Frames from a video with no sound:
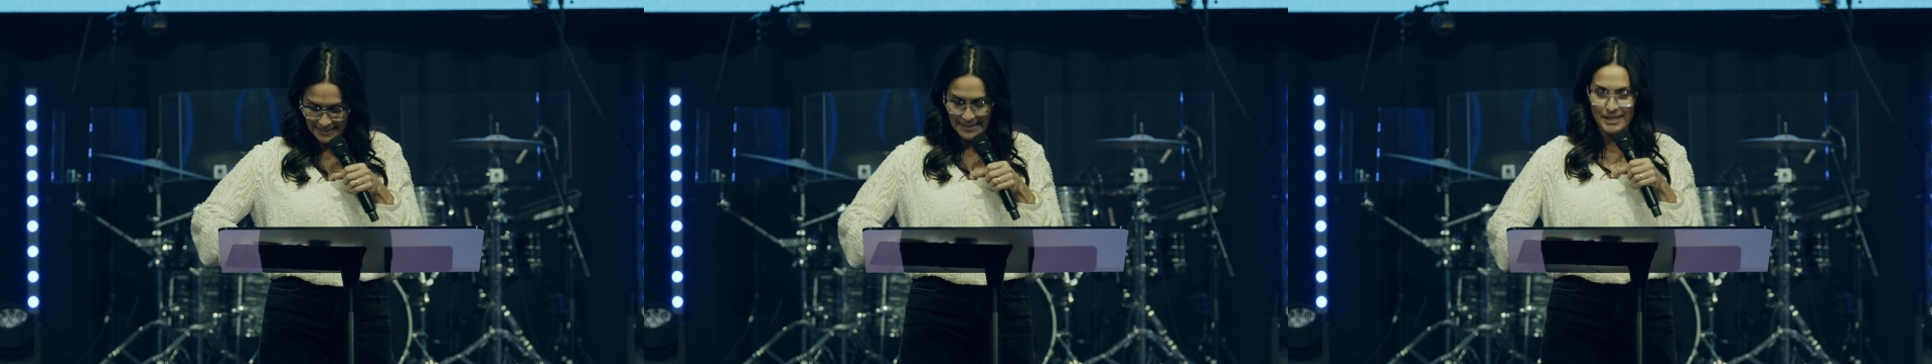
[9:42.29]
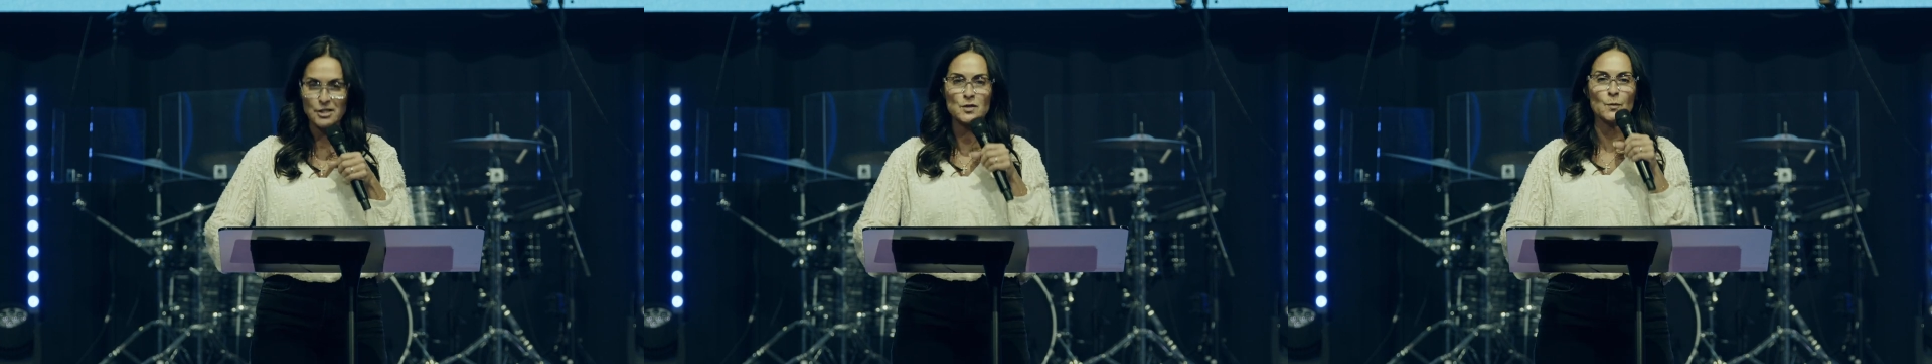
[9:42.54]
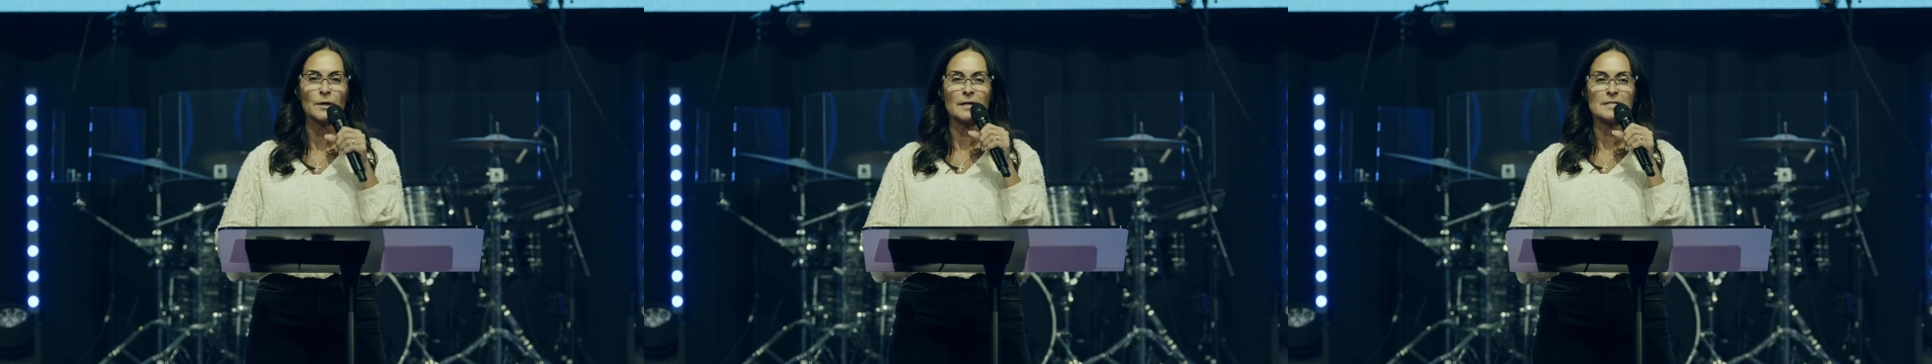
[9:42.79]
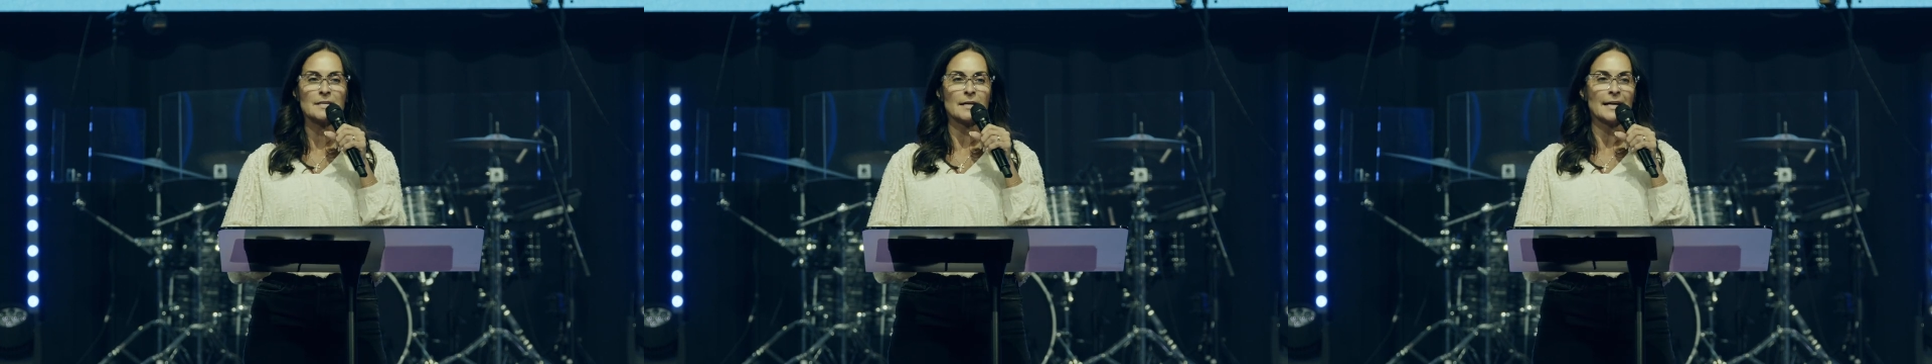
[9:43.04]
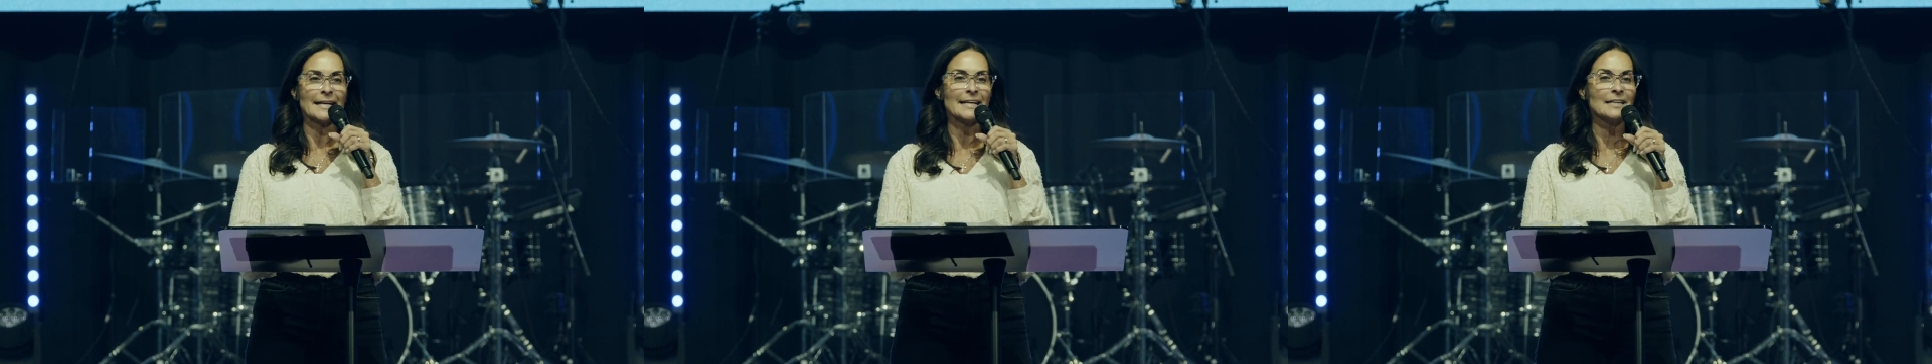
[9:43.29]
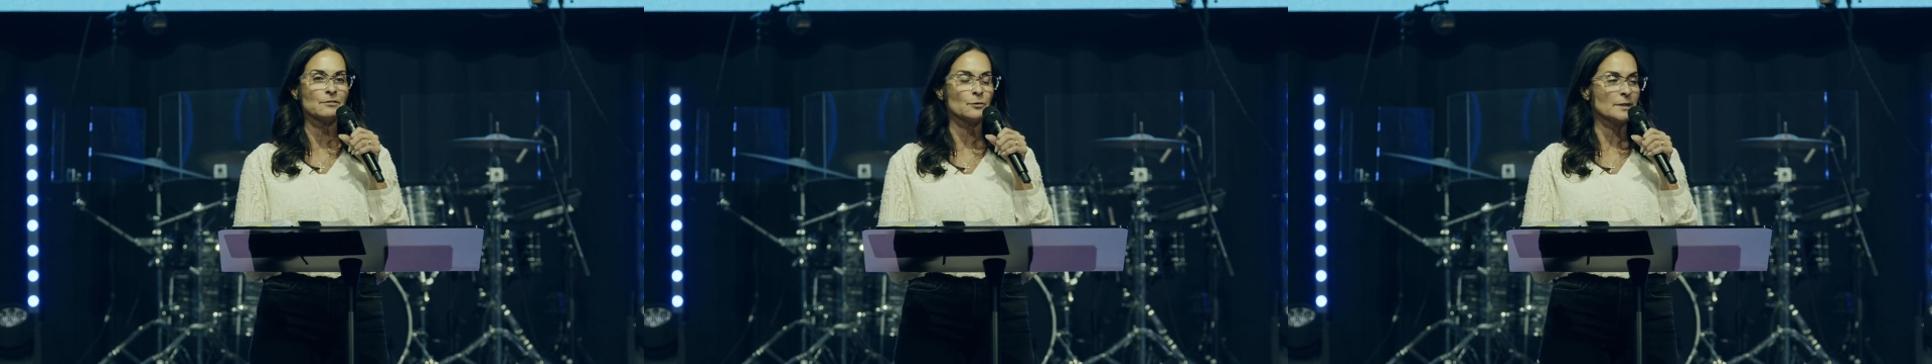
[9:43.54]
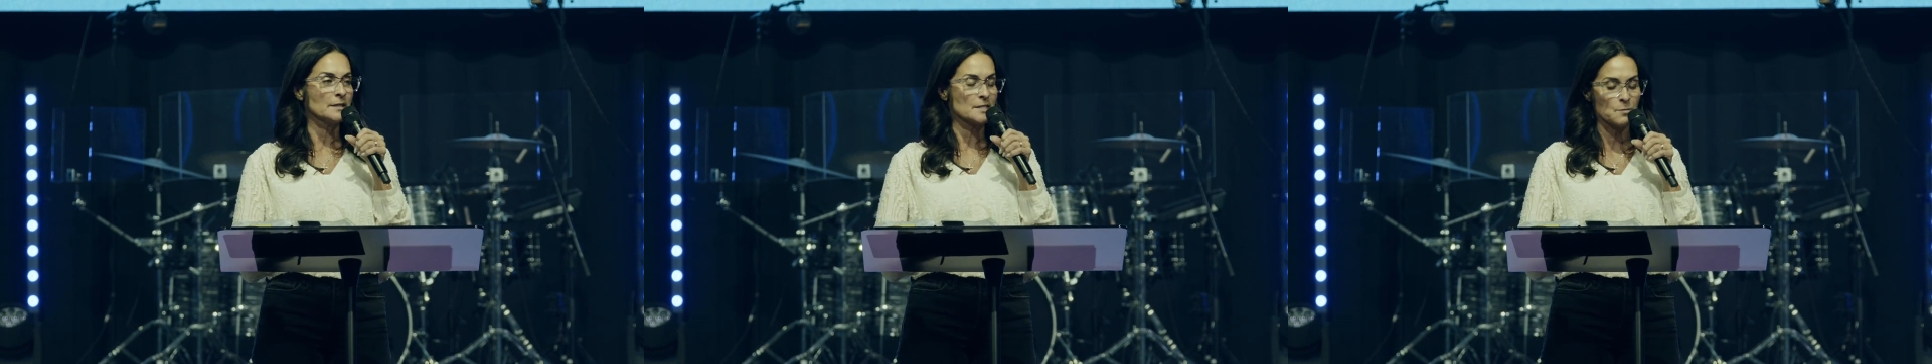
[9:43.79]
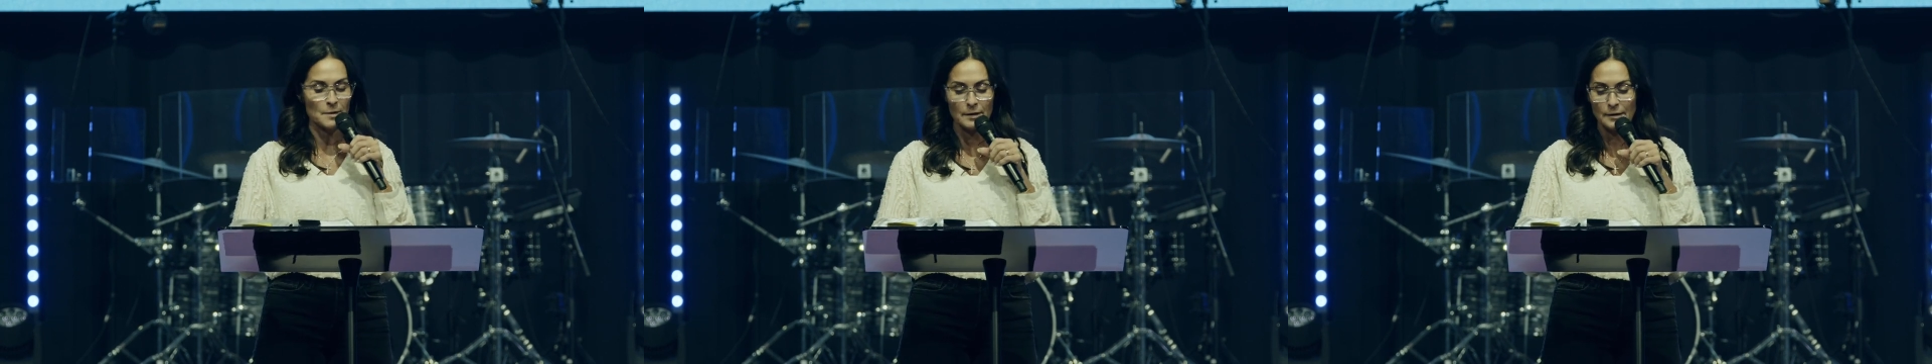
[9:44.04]
Here's where I said, I can't even read
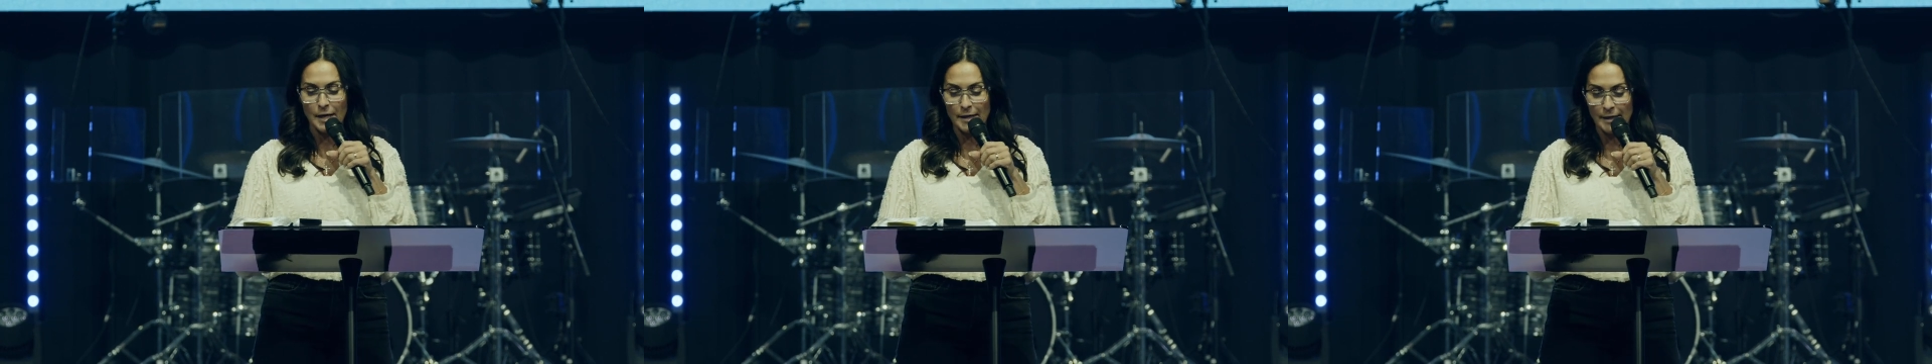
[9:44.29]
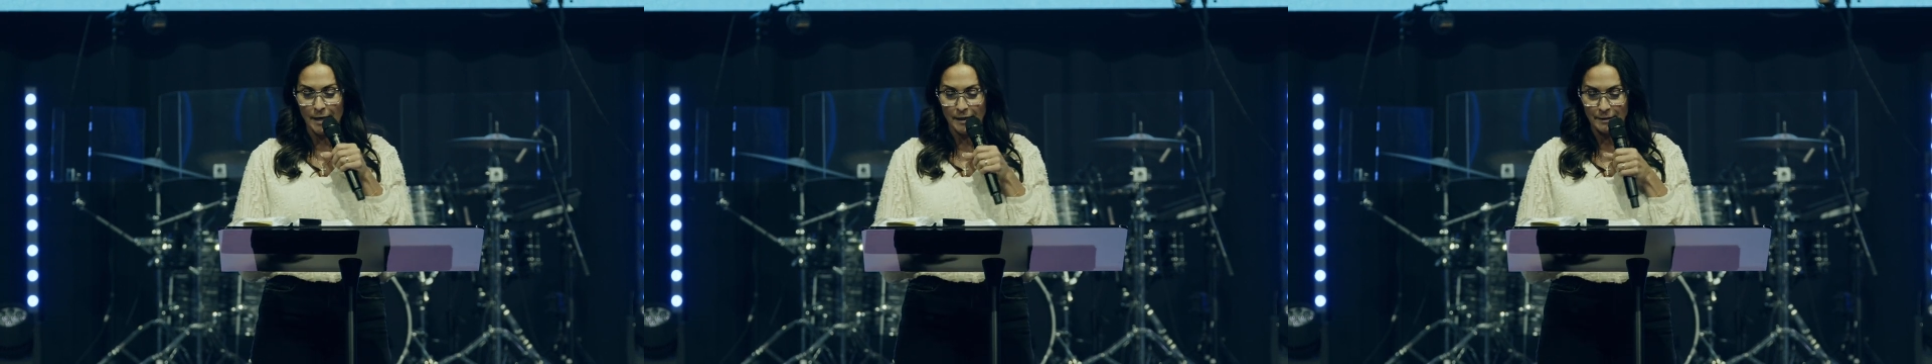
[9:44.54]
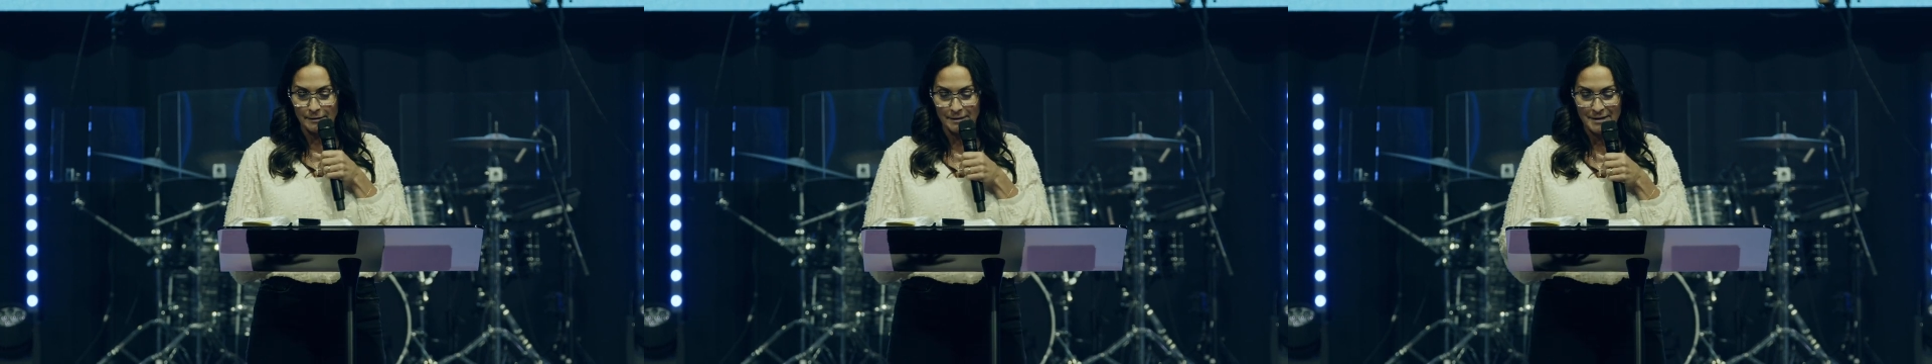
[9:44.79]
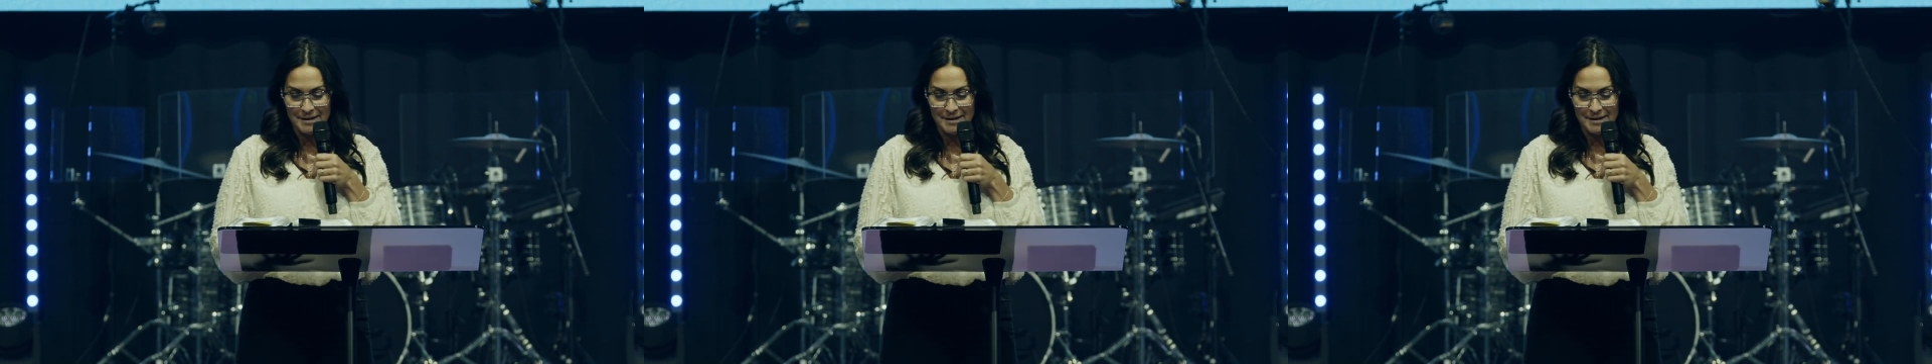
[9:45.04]
this without lying.